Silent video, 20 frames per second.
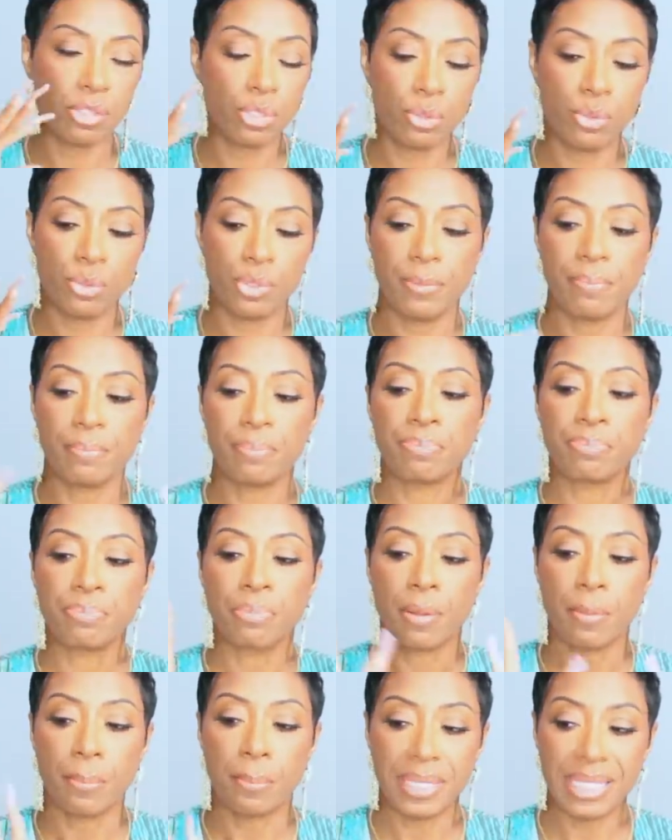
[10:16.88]
to it.
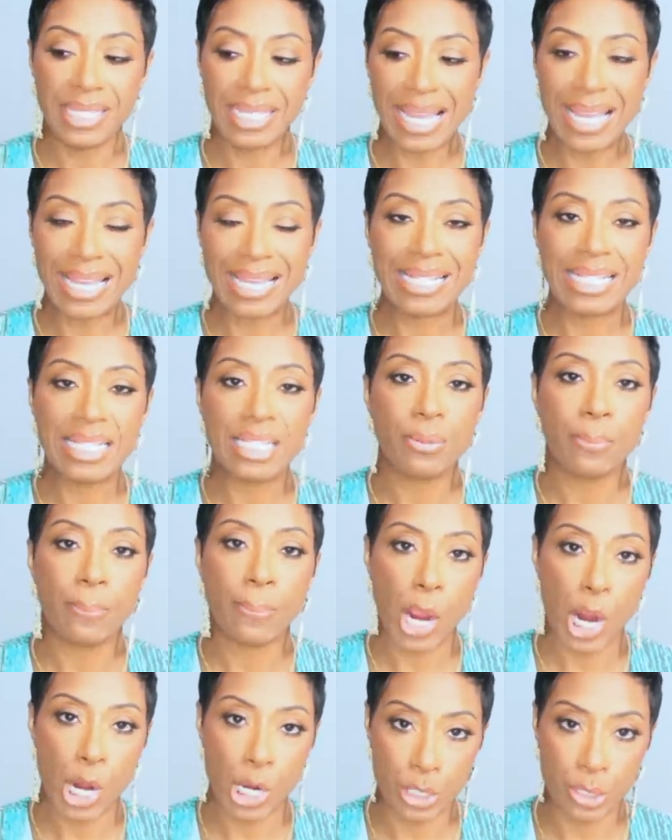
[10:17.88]
But that is the
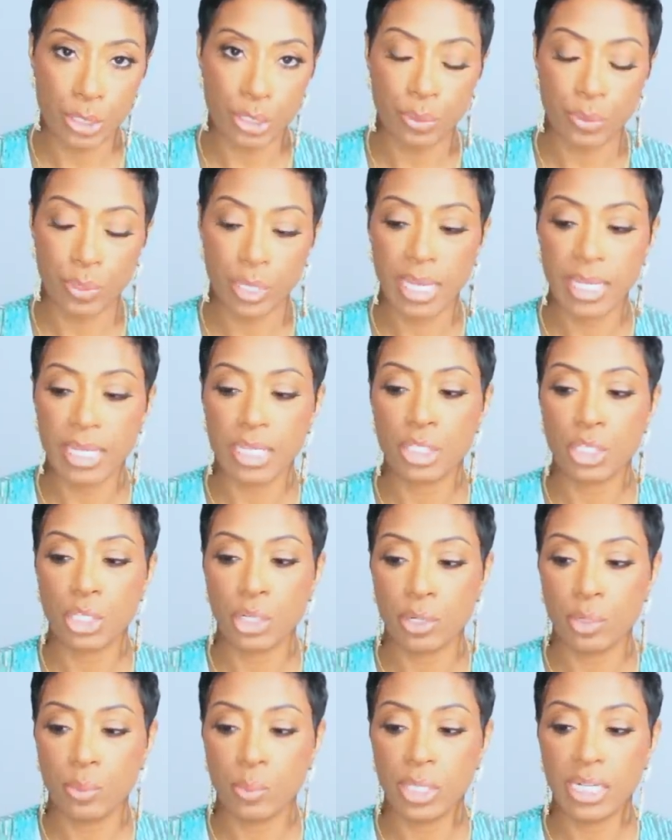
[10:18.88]
purse, okay? It's
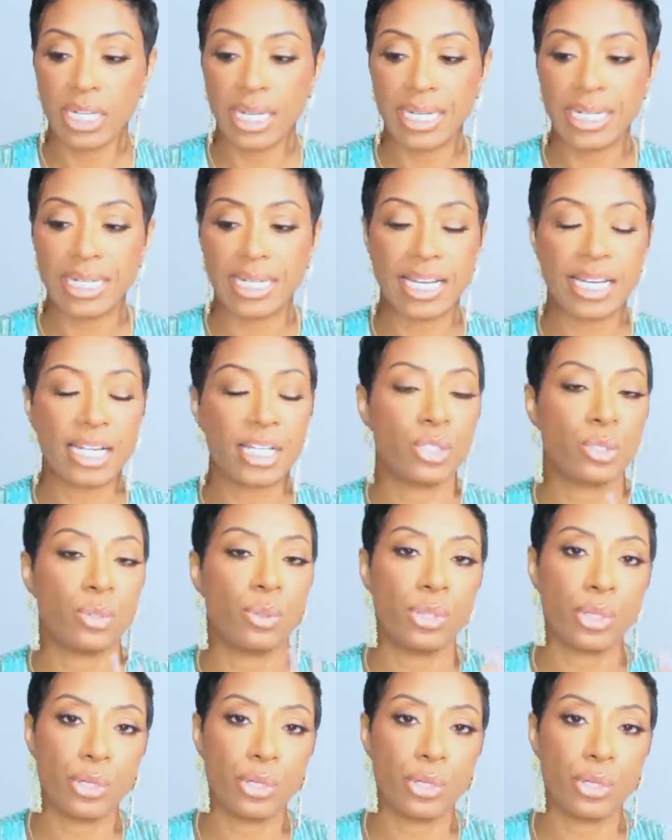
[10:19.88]
$31.99, so